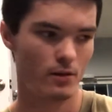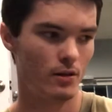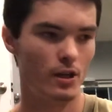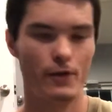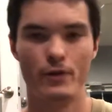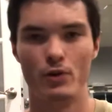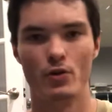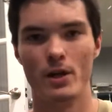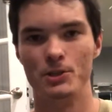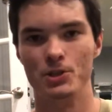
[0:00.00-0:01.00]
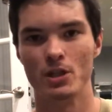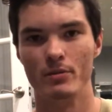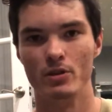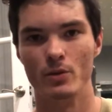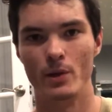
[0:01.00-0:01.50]
different directions coming
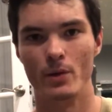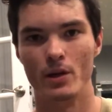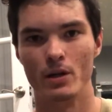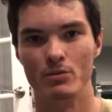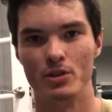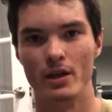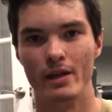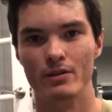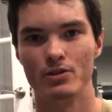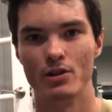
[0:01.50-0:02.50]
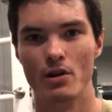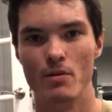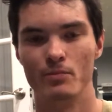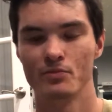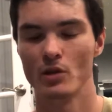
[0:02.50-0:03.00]
your way when it comes to gains. So,
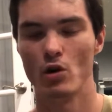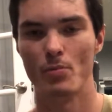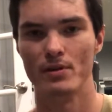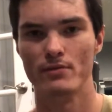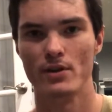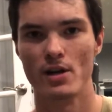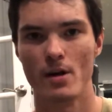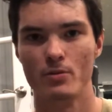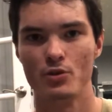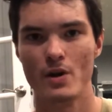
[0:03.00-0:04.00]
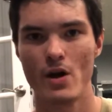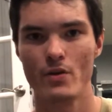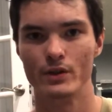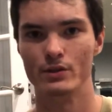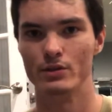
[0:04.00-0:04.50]
hope this video helped you out,
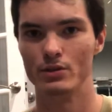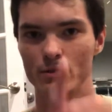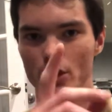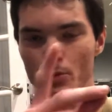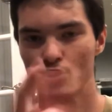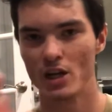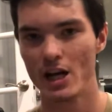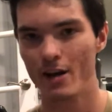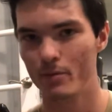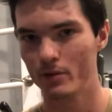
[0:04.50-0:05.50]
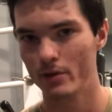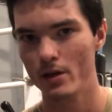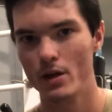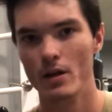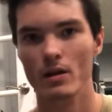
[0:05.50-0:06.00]
and subscribe,
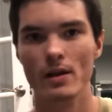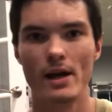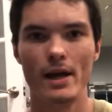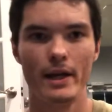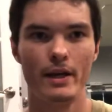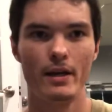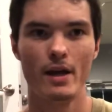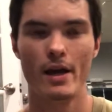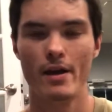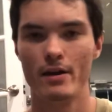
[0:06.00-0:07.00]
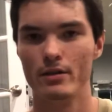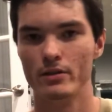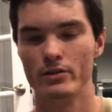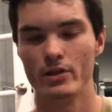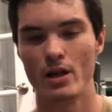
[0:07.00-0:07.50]
like,
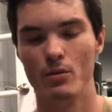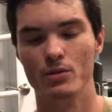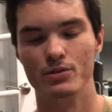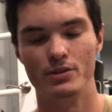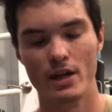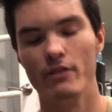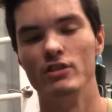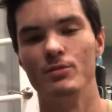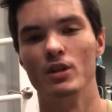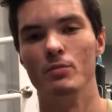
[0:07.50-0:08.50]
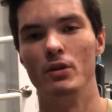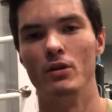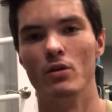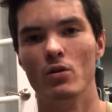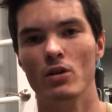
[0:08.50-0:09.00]
and I will definitely be uploading
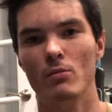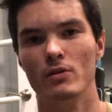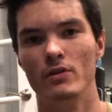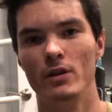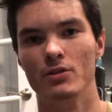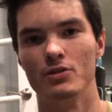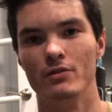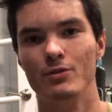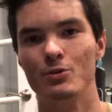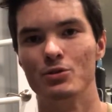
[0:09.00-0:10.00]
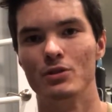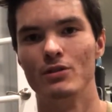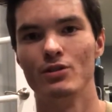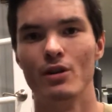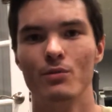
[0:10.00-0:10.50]
a whole lot more videos in the future.
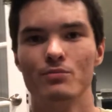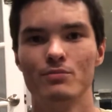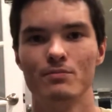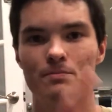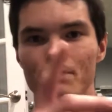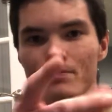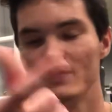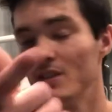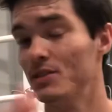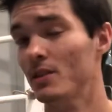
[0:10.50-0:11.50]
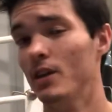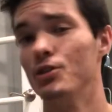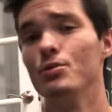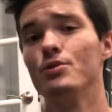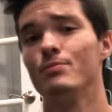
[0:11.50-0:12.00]
So, stay
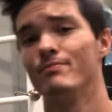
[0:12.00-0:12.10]
tuned.